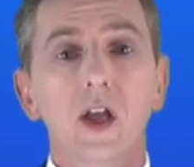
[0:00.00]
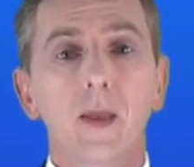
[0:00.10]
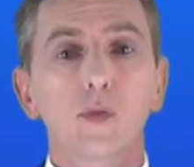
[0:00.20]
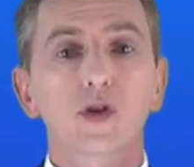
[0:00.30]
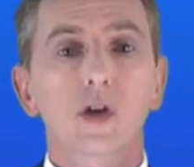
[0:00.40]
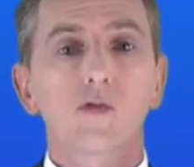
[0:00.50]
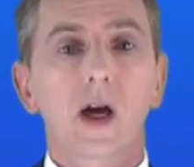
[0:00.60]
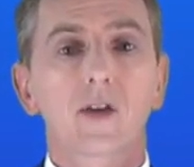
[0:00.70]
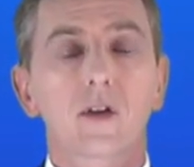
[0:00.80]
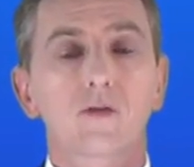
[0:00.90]
The temperature
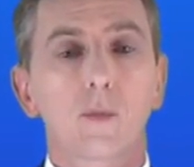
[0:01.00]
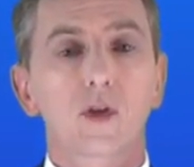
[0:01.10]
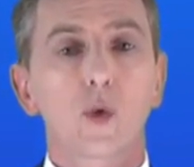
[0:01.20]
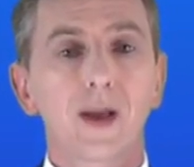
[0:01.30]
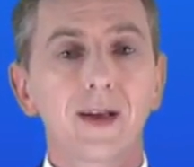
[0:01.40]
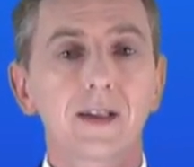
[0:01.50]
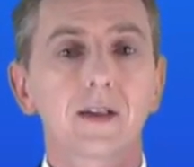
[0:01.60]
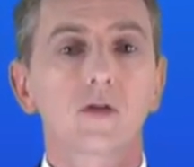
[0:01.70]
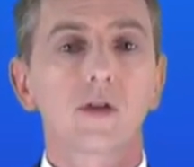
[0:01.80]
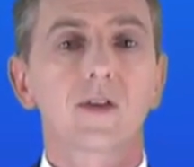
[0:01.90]
rises from
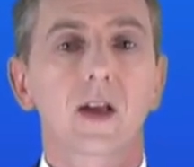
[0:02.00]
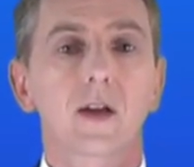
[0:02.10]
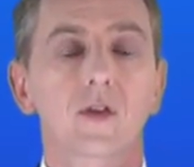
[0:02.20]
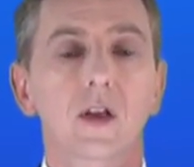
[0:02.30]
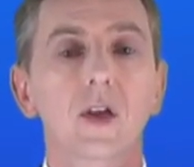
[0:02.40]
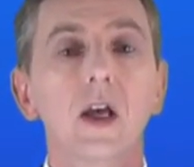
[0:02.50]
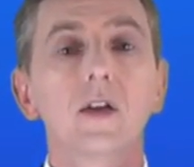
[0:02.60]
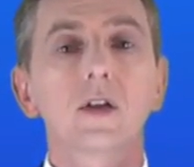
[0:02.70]
20 degrees Celsius